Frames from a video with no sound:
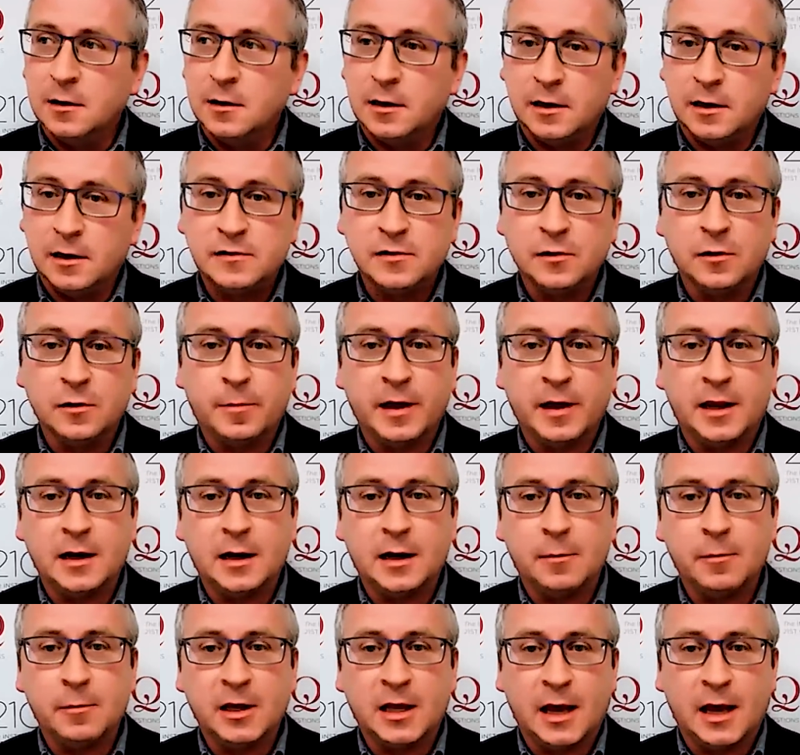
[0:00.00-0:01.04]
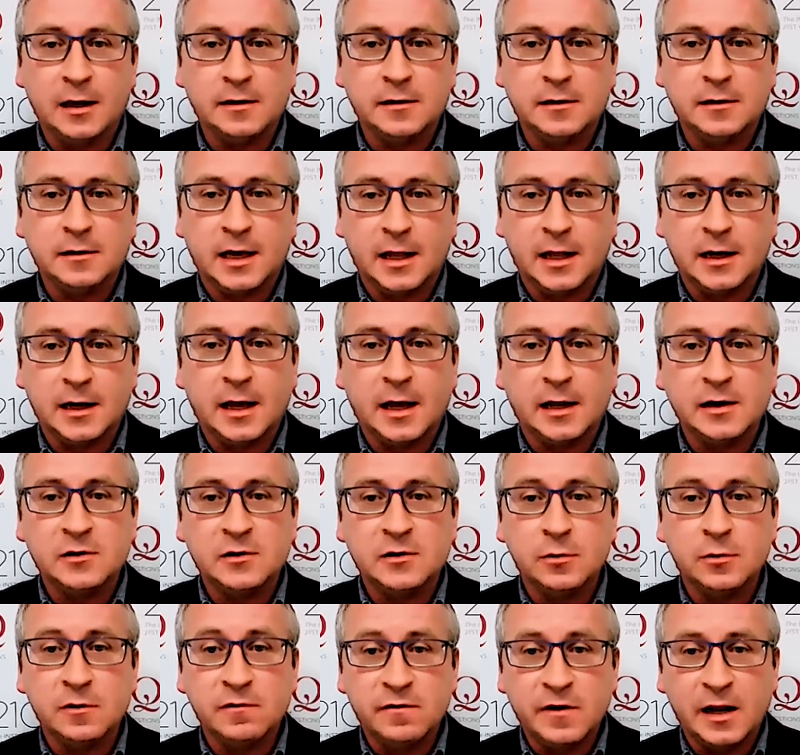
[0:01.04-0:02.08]
until the pandemic had Canada had
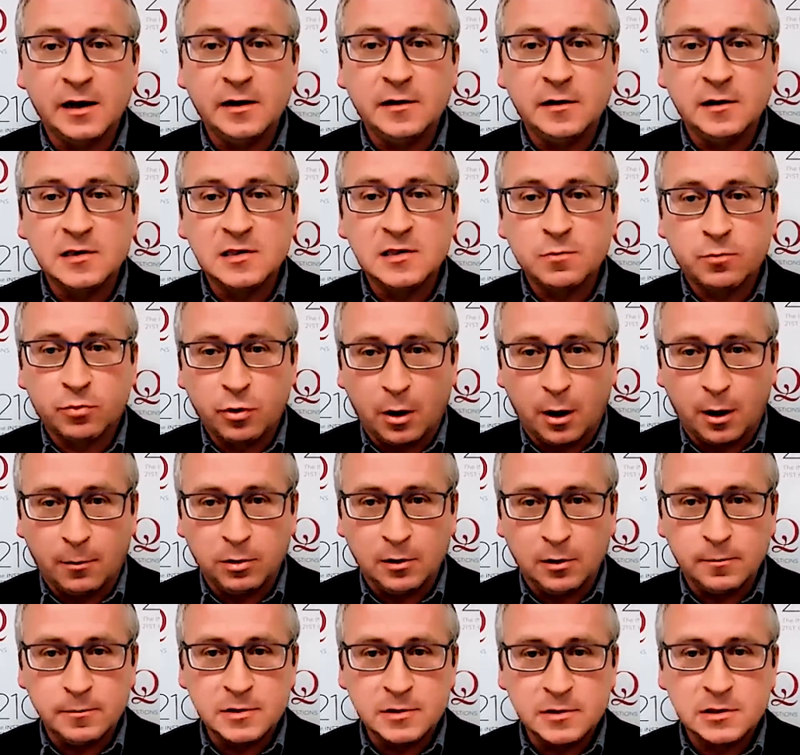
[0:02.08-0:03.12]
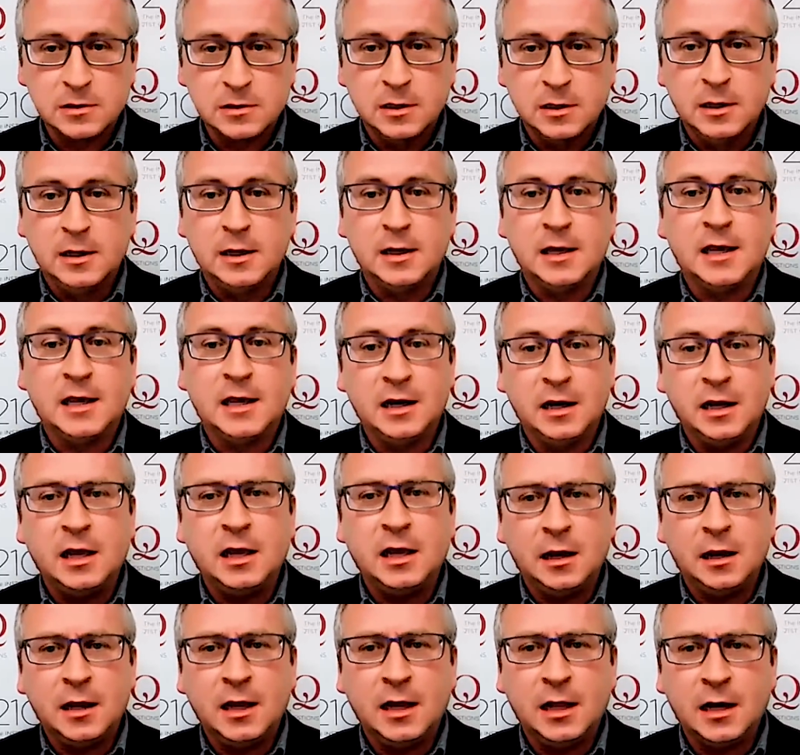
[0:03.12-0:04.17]
to invent its problems. In,
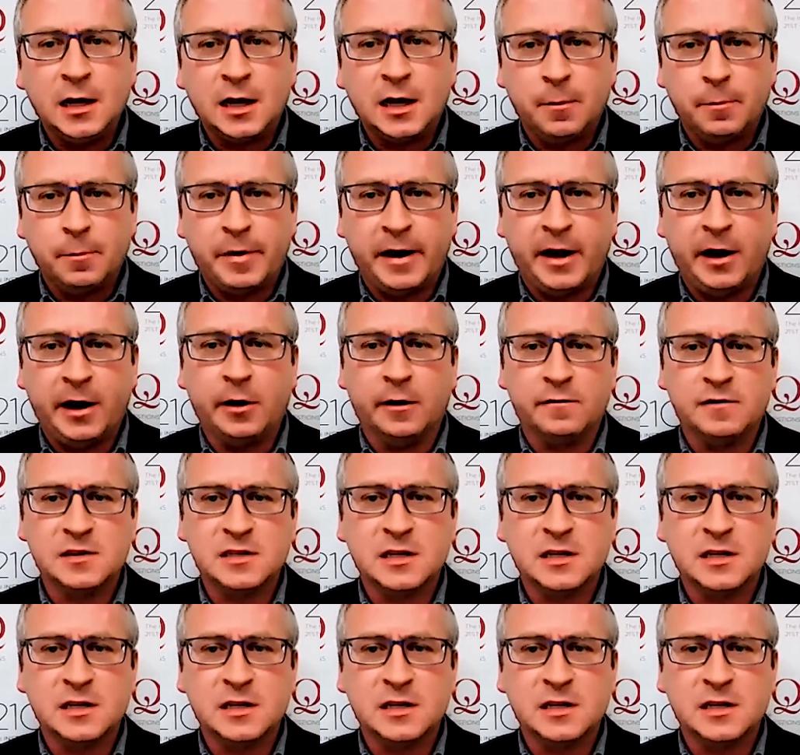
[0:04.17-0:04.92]
in, a, in a comparative